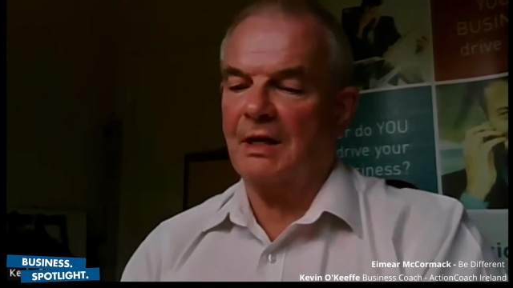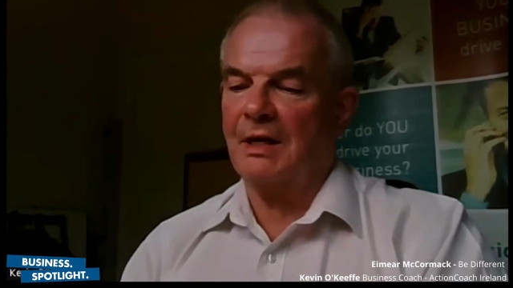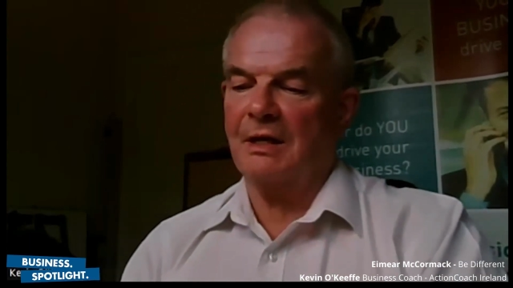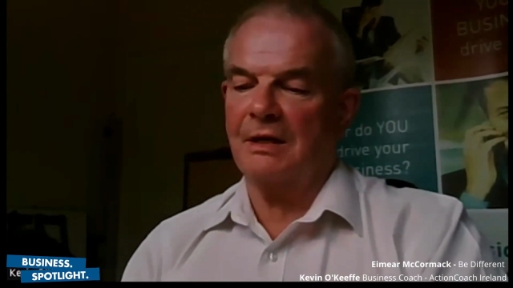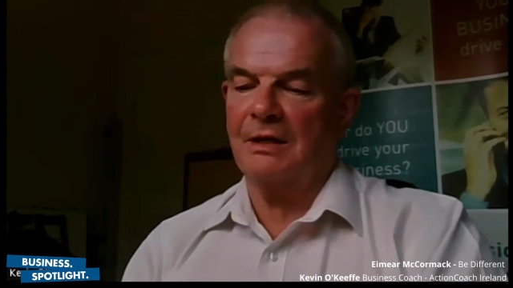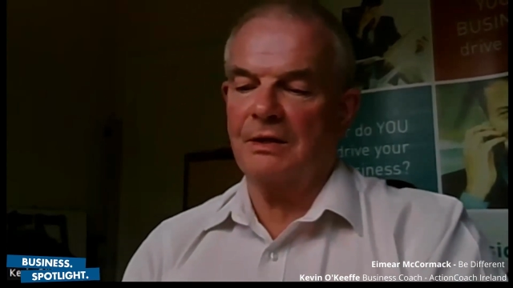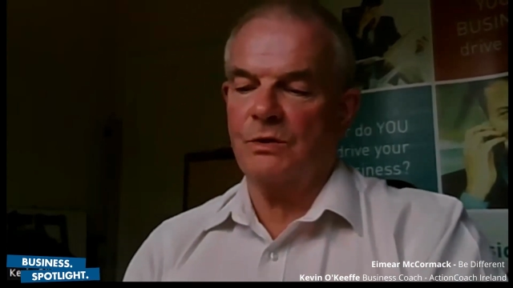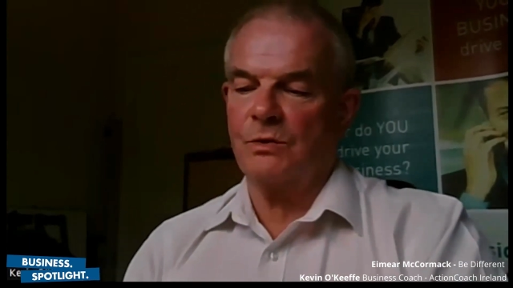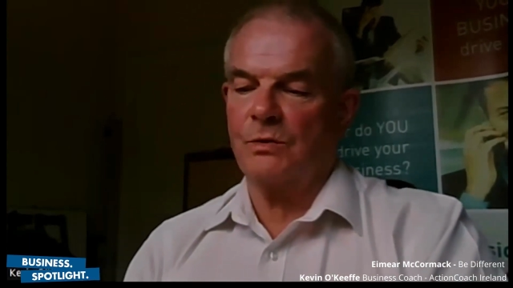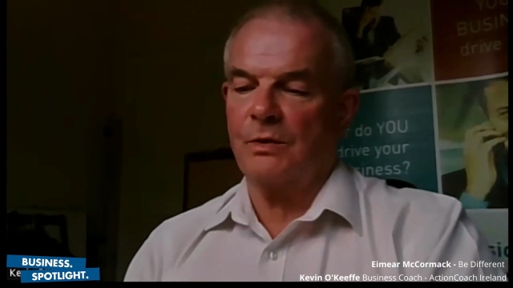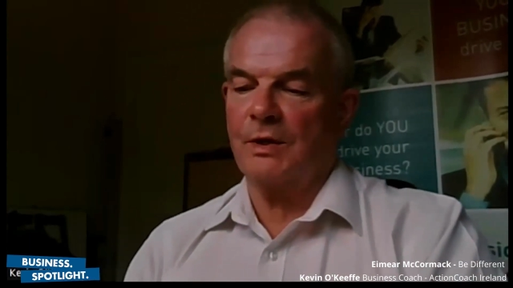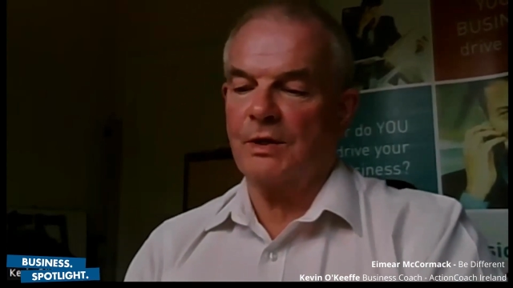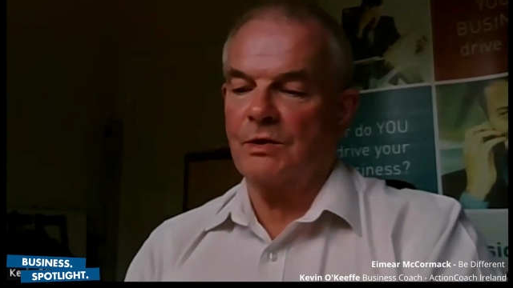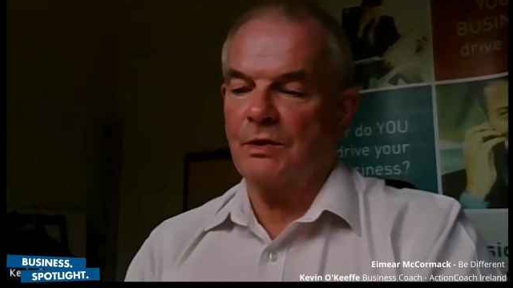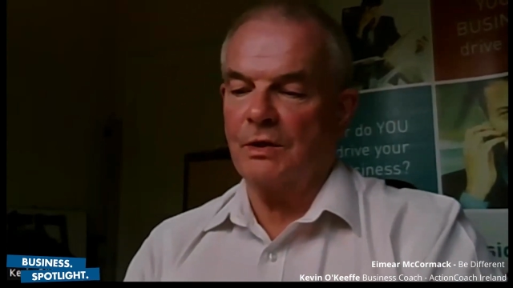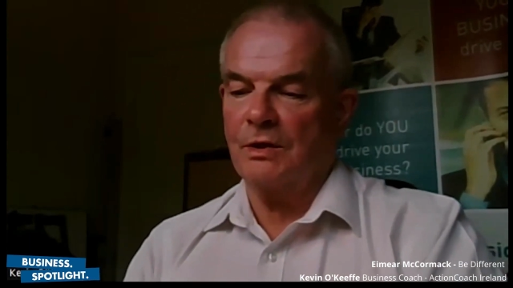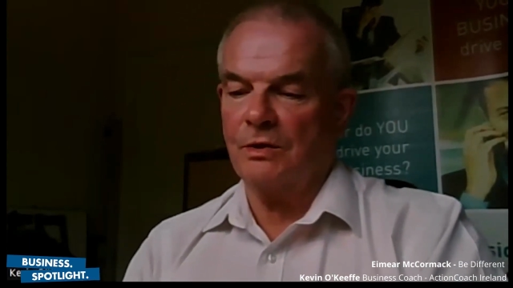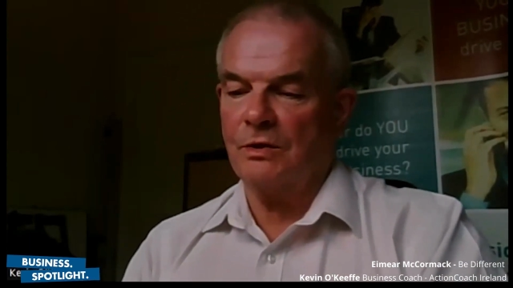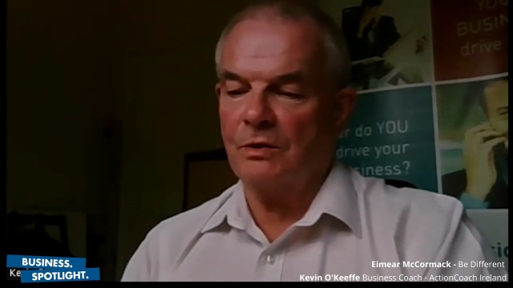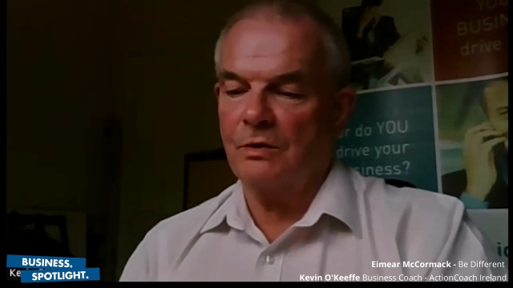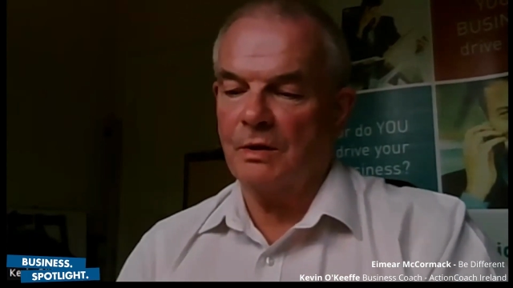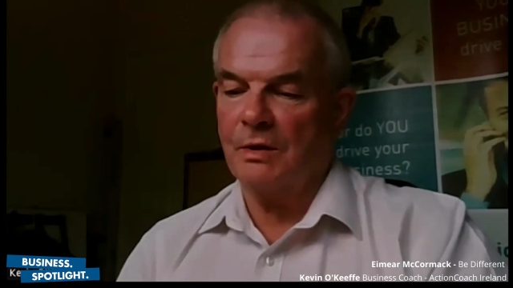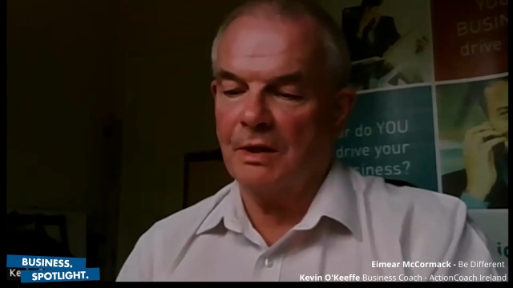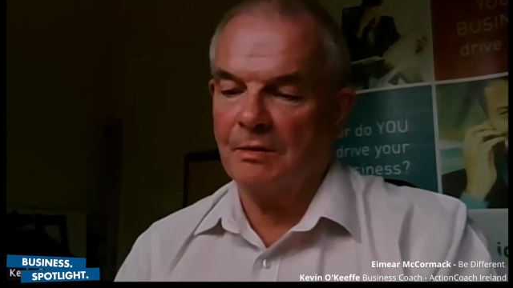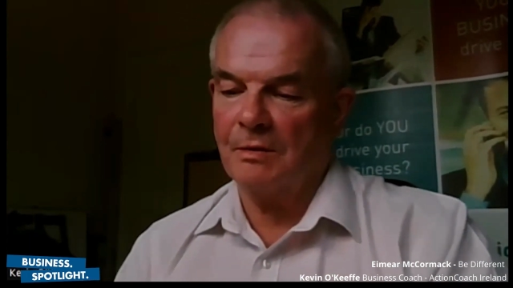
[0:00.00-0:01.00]
clients who are actually
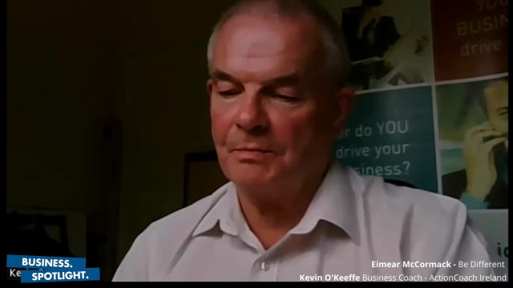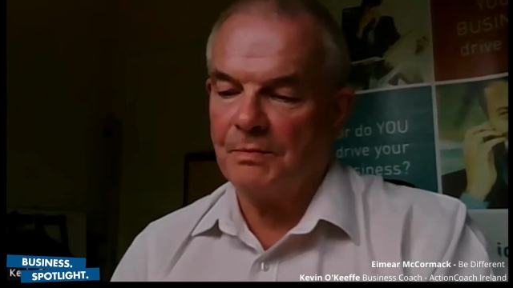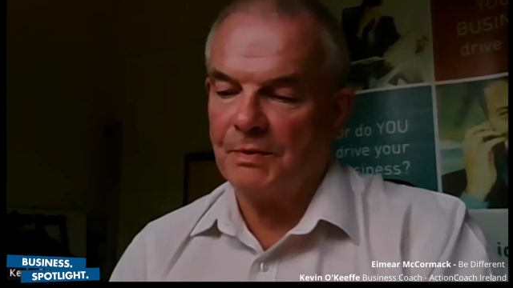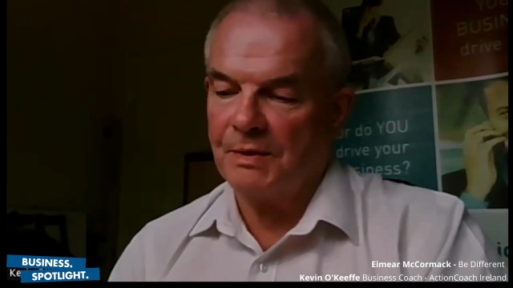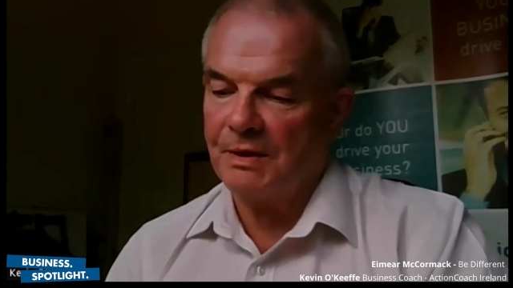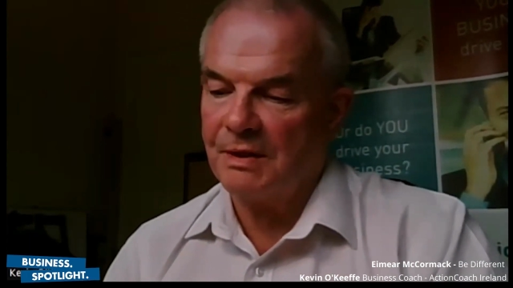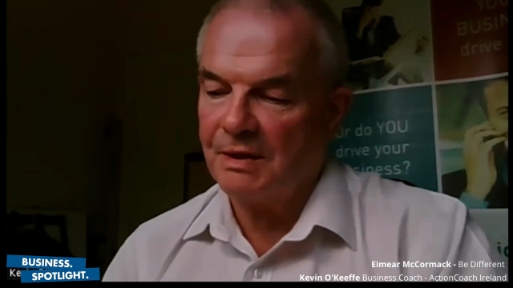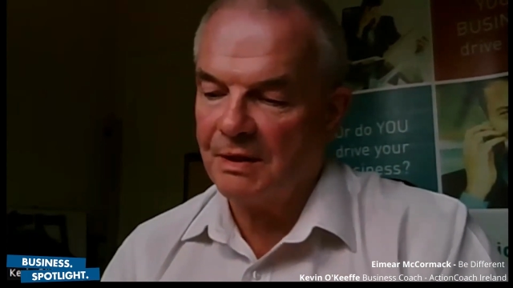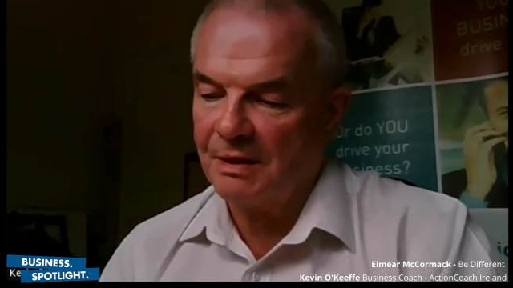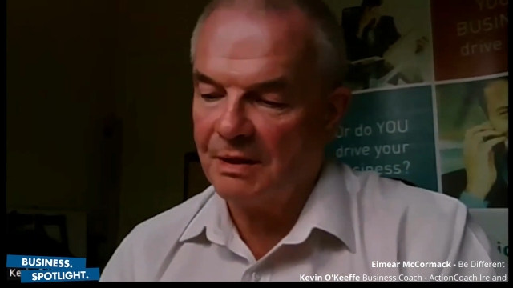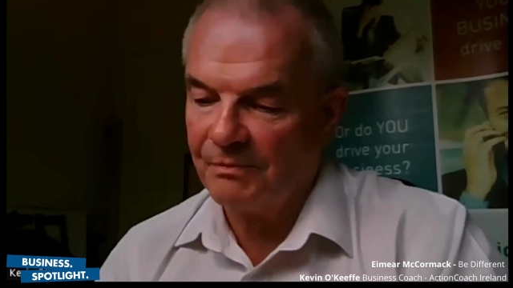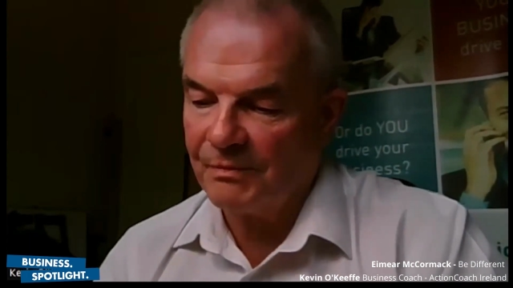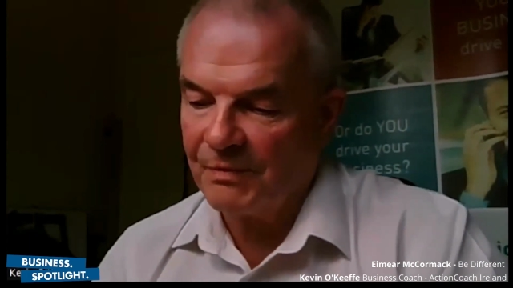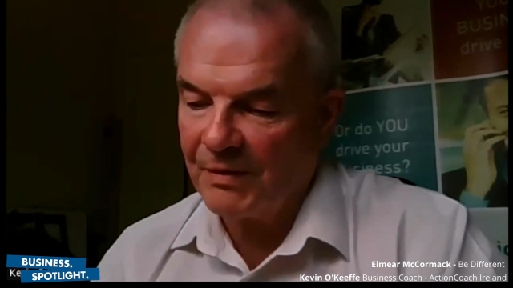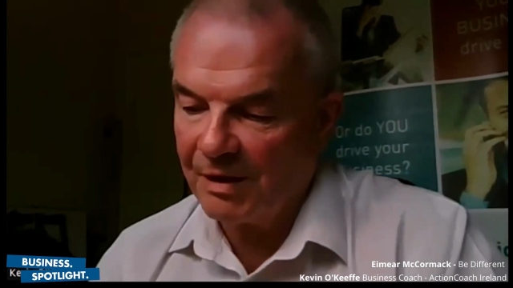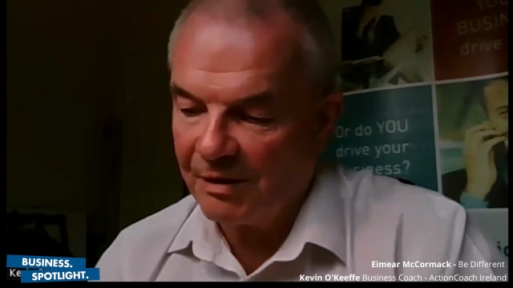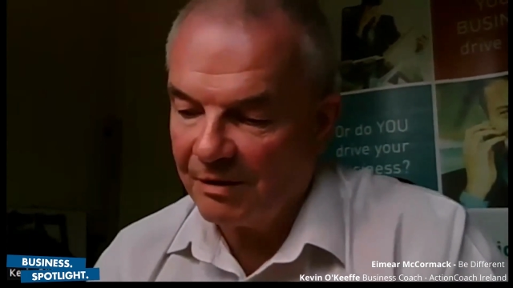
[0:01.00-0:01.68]
doing it, but be